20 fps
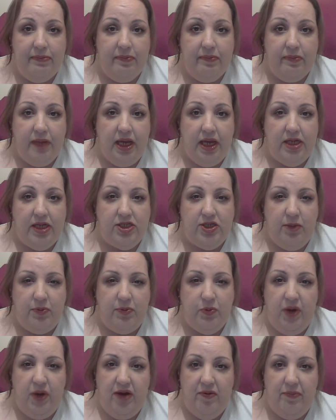stopped
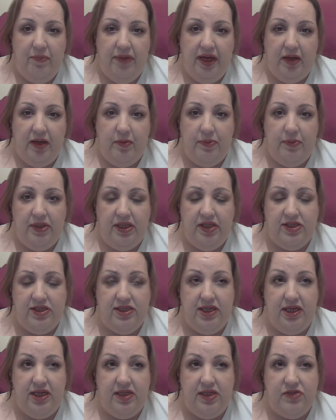wearing makeup and
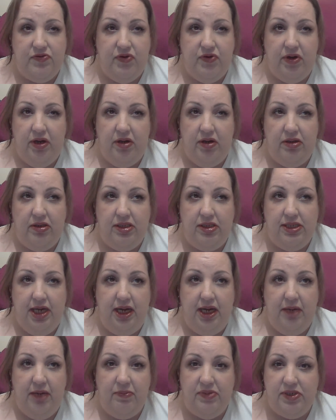things for a long
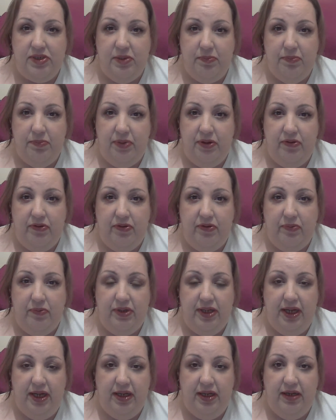time, stopped bothering with
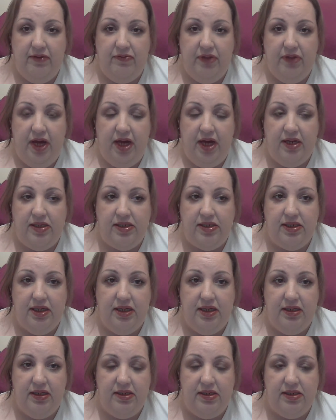any of that,
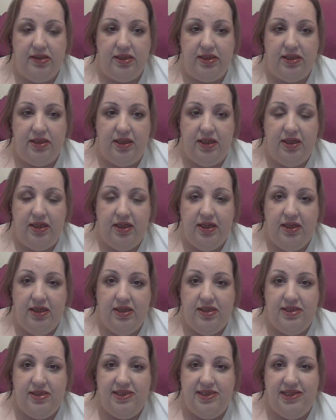and
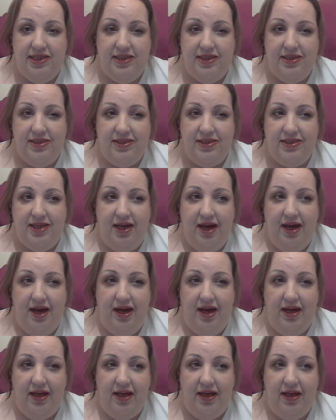since
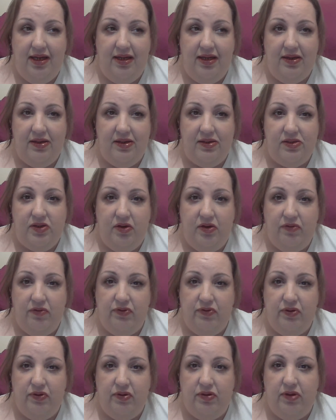I sort of
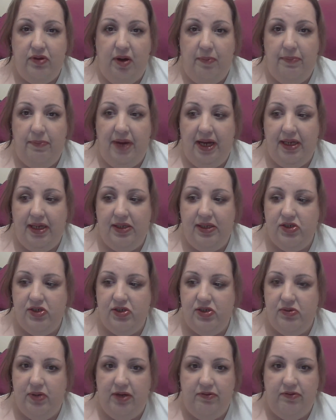got back
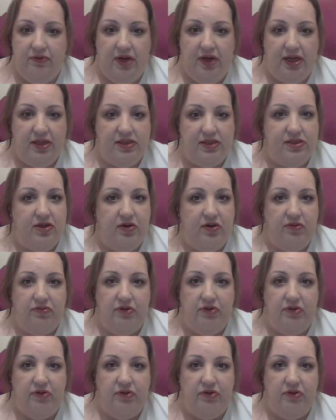into it, I've had to sort of